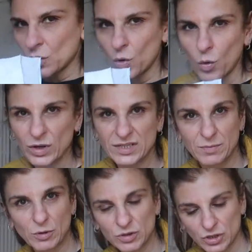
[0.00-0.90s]
Oh, it
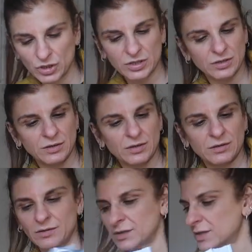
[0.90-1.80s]
smells good.
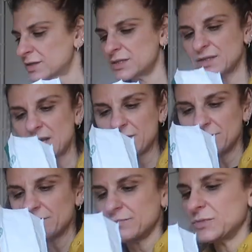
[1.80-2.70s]
Dessert.
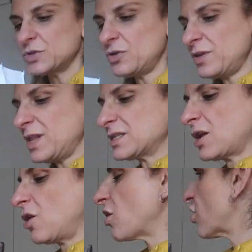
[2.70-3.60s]
Do you not think that's a lot